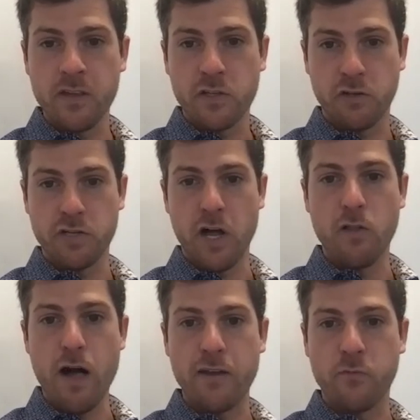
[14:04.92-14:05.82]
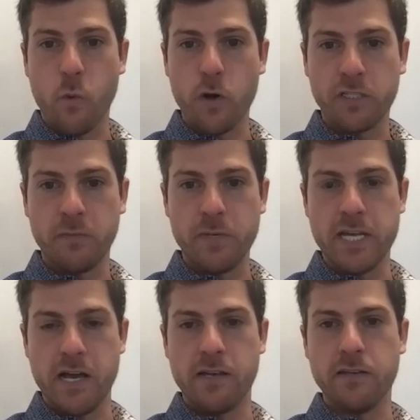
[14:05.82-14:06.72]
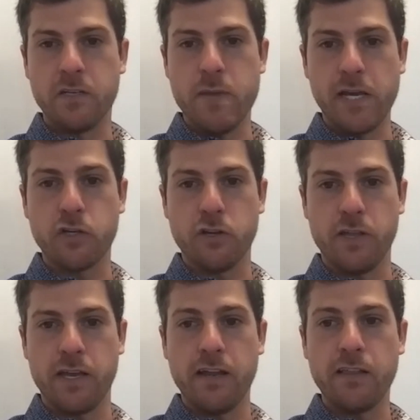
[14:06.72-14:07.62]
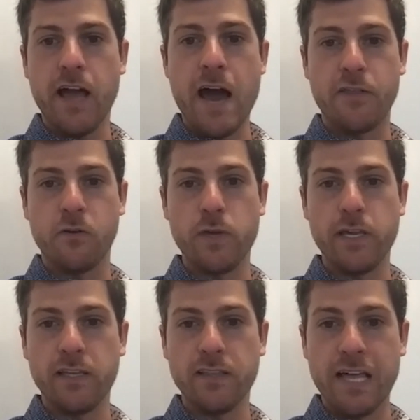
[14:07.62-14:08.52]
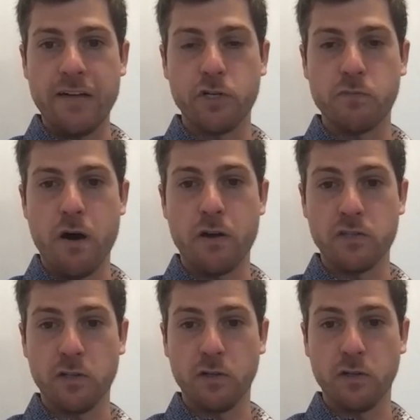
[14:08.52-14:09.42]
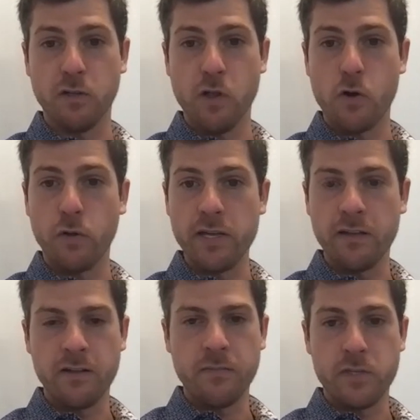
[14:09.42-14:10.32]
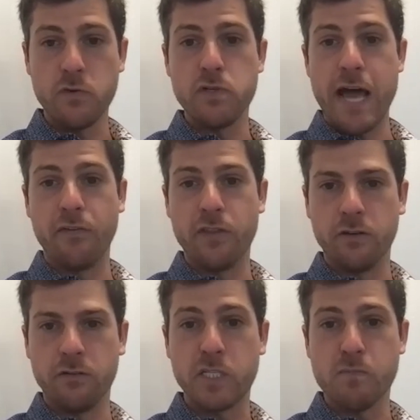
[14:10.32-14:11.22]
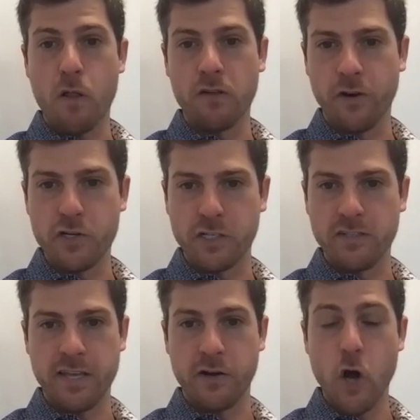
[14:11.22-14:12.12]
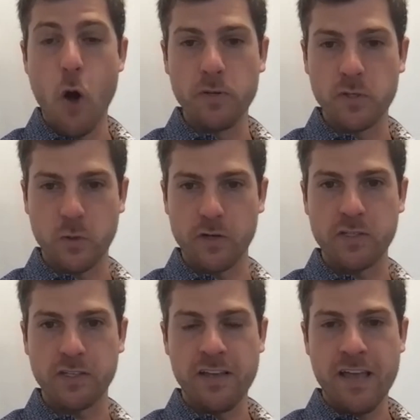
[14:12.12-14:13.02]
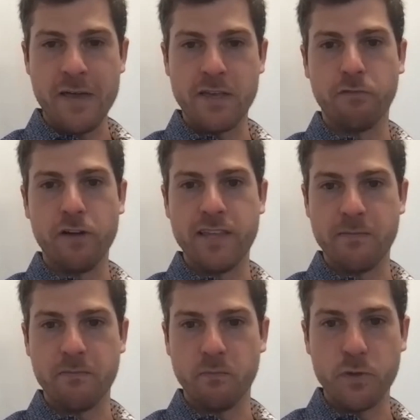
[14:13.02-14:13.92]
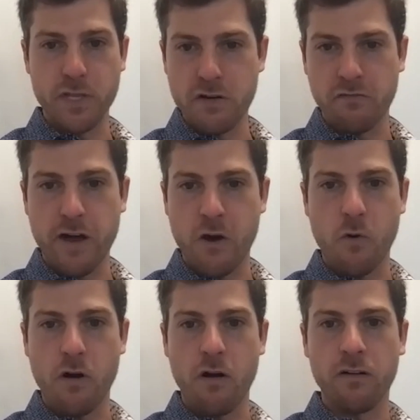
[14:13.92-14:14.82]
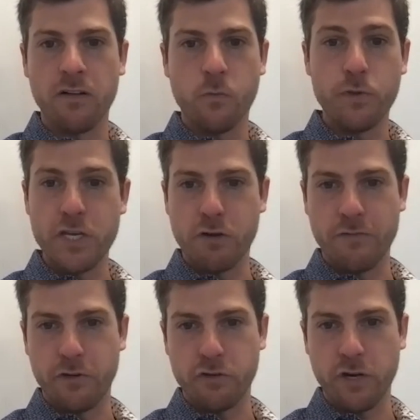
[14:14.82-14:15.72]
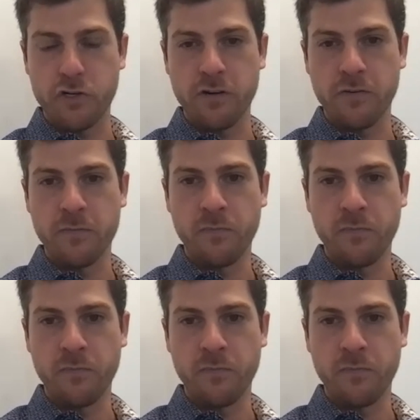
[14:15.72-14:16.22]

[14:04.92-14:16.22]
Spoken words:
So there's a lot of work to be done to make sure that either we leverage models locally, you download smaller versions that are open source and then run them within your firewall, within your infrastructure,